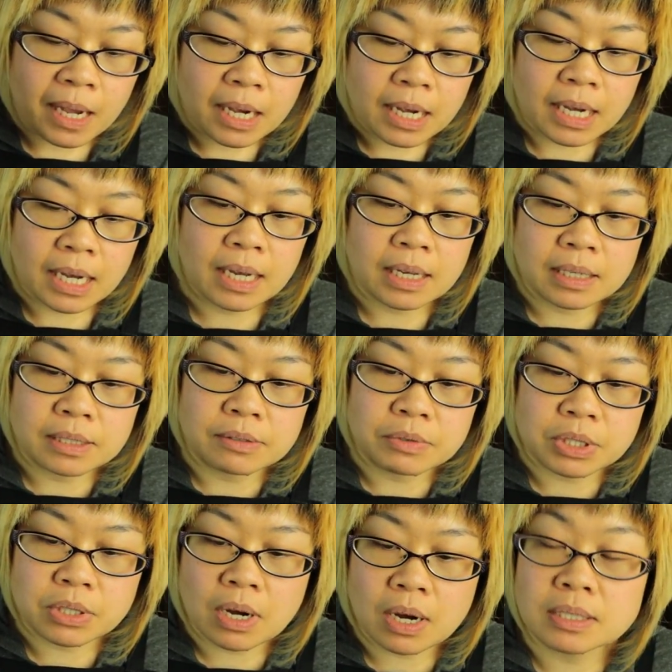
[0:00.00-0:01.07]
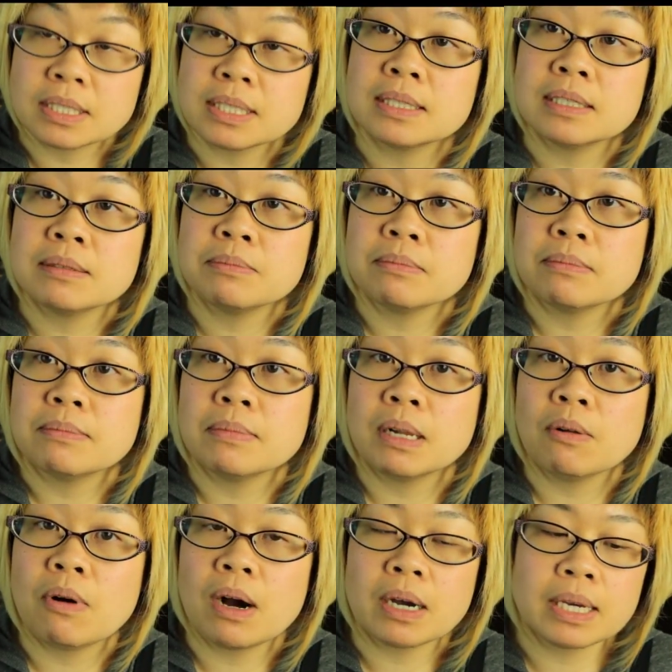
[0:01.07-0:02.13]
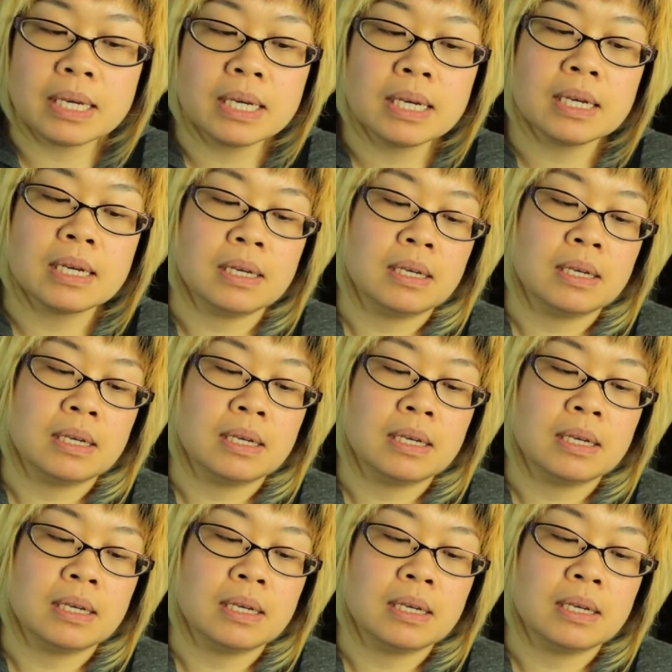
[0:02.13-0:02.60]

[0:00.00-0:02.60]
and Wisconsin, Milwaukee,